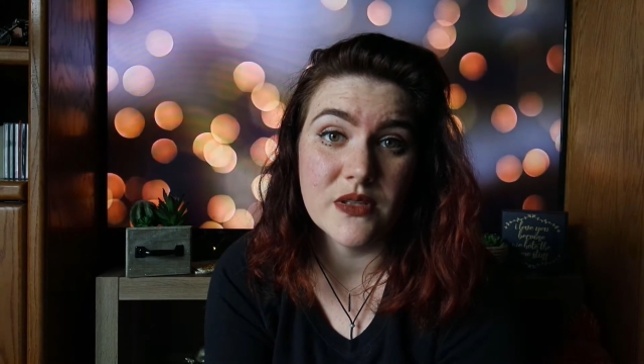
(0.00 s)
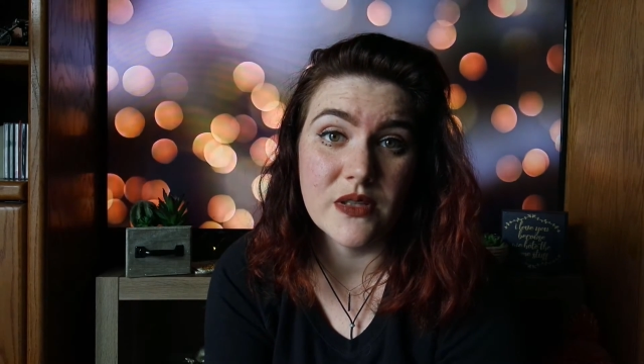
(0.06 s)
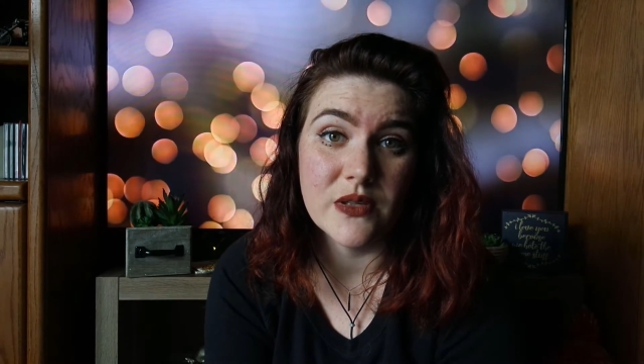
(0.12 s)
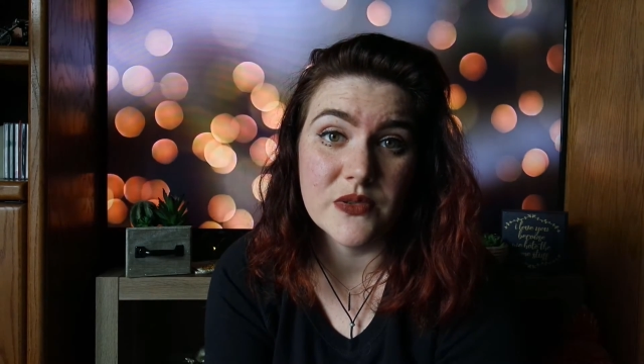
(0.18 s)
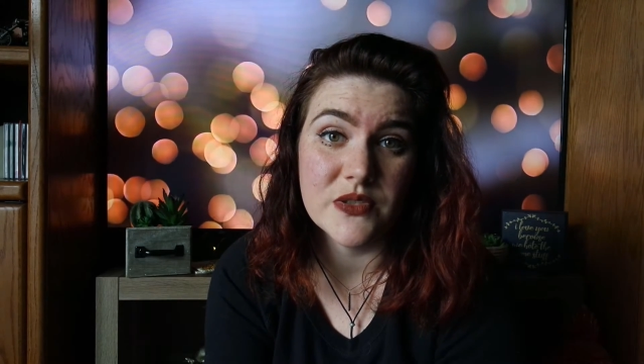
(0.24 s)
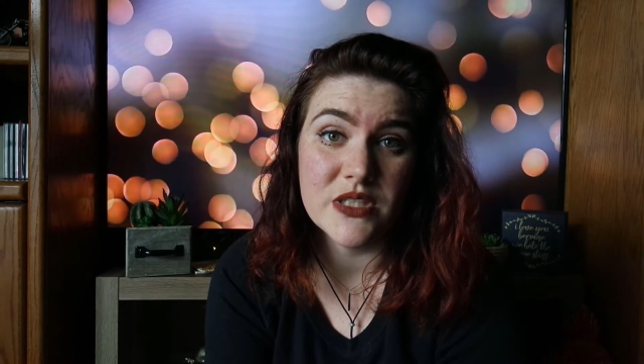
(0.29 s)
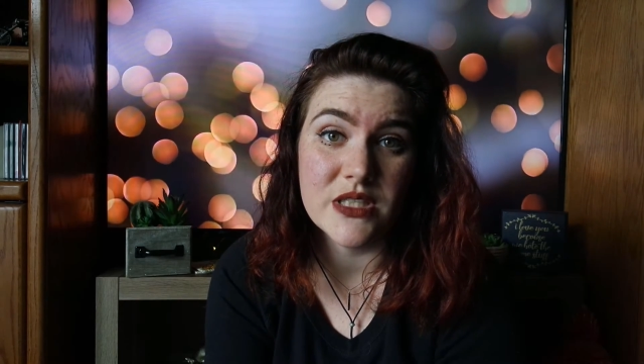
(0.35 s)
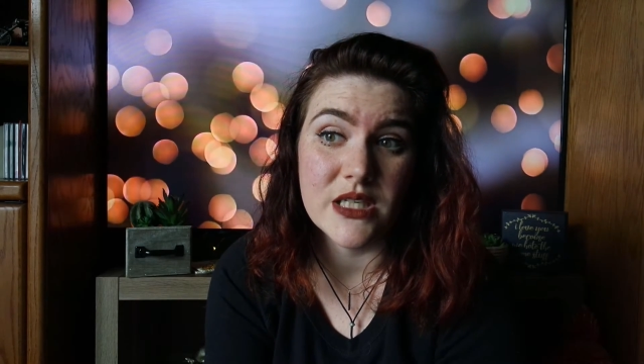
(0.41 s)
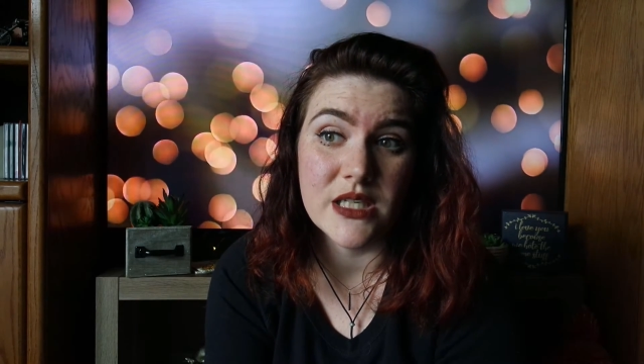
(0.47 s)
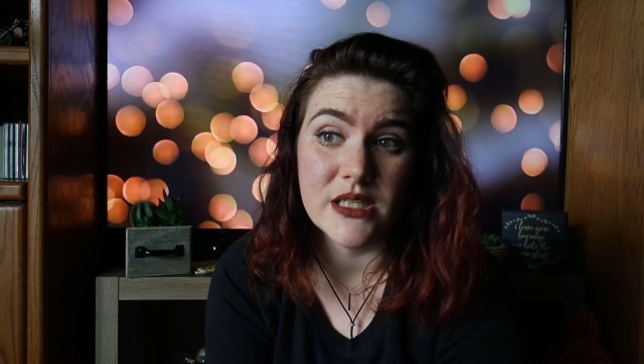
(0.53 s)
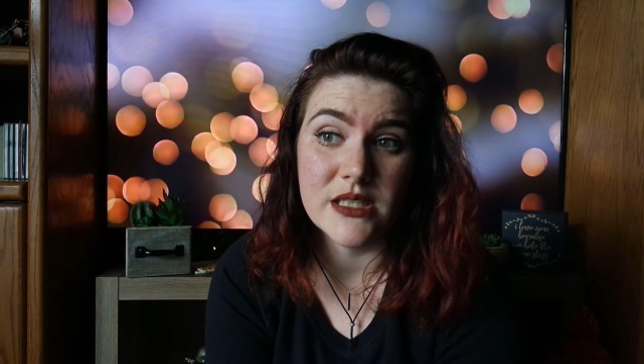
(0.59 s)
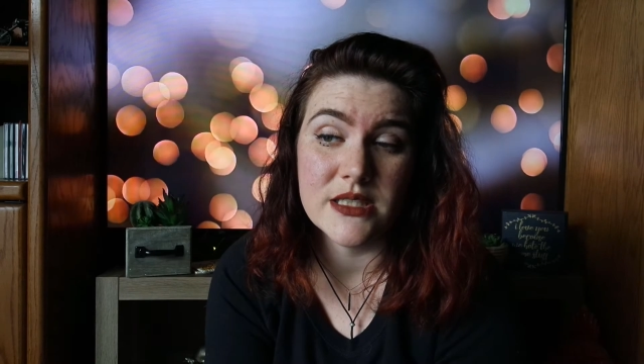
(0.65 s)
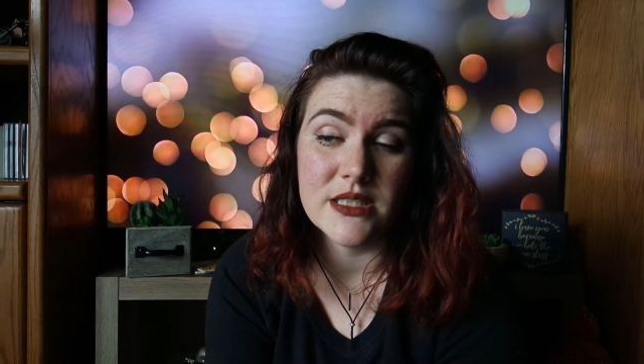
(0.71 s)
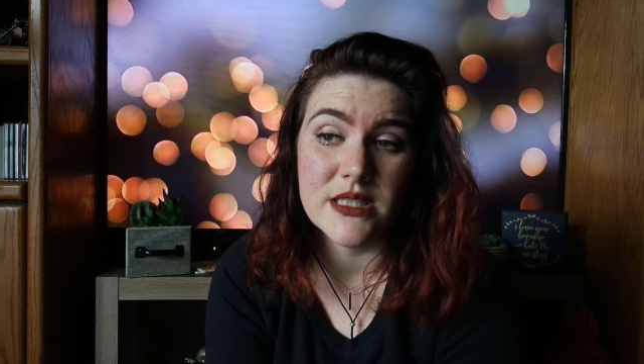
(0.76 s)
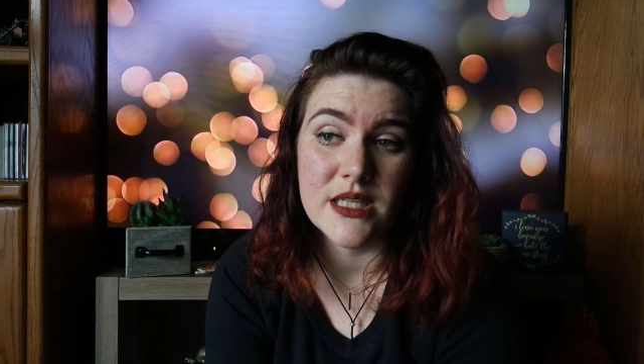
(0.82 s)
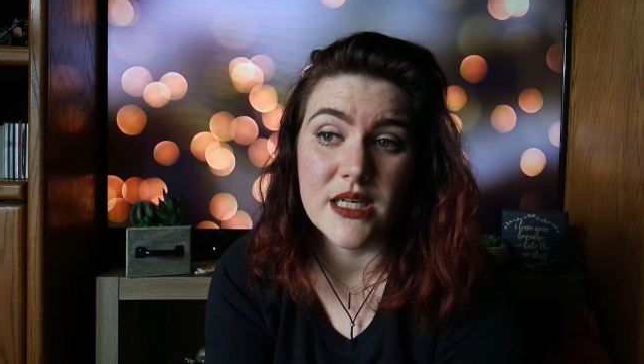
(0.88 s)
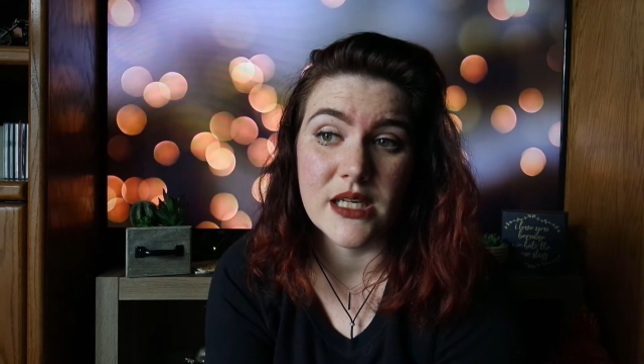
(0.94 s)

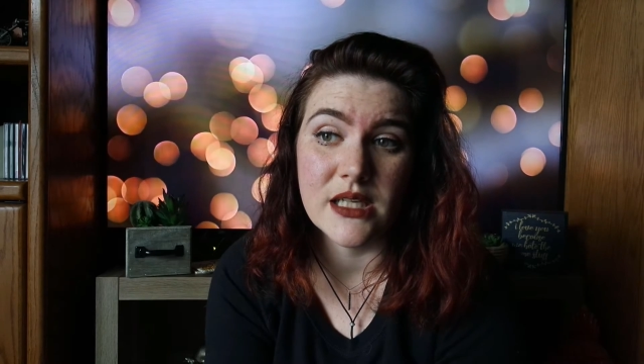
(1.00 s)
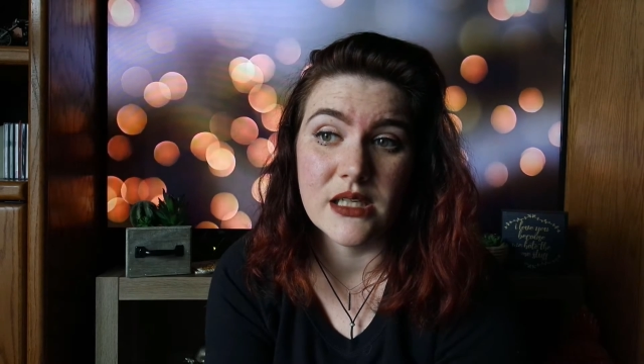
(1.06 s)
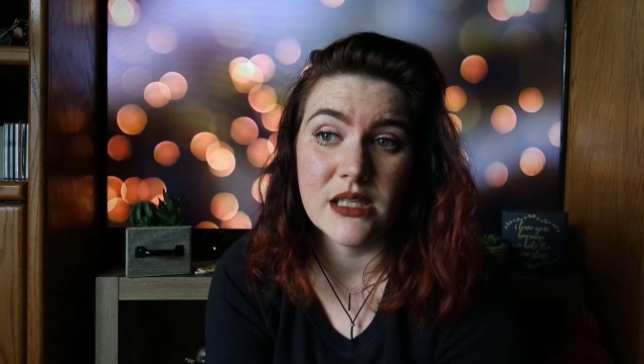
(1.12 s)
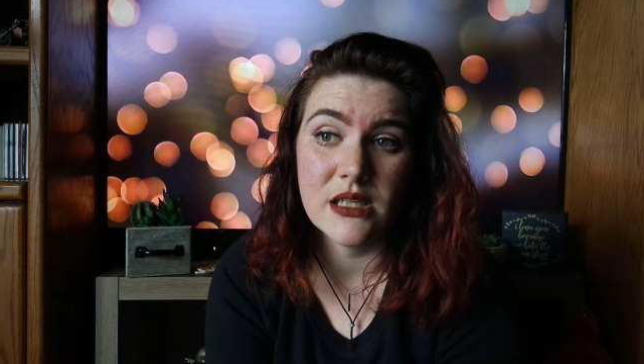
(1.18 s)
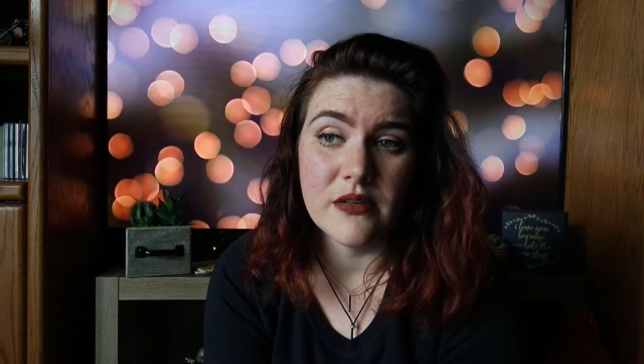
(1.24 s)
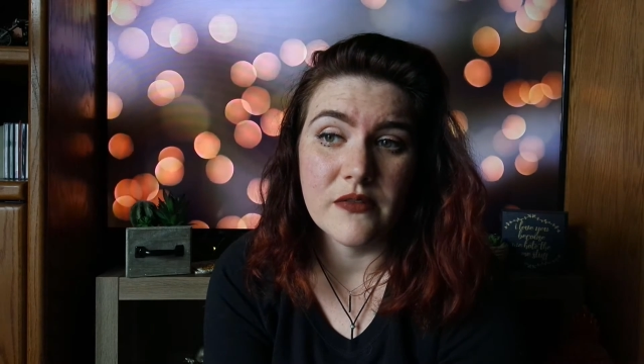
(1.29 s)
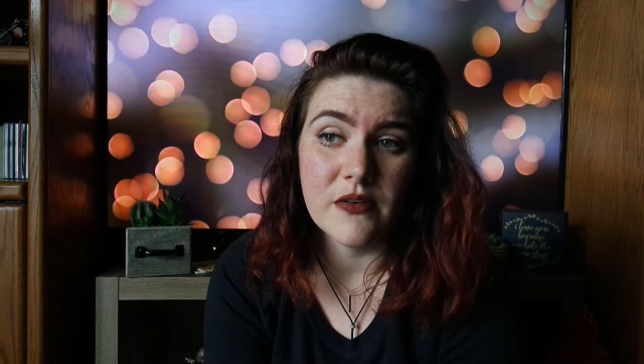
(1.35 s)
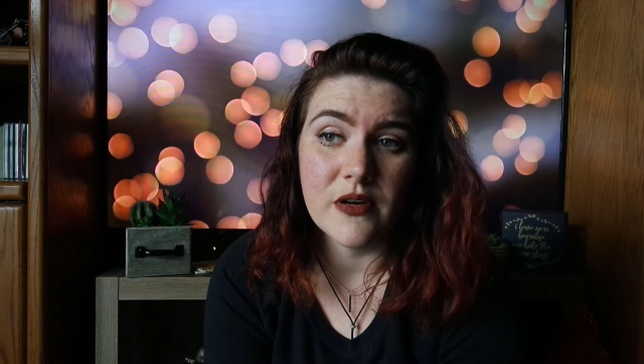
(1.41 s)
things that have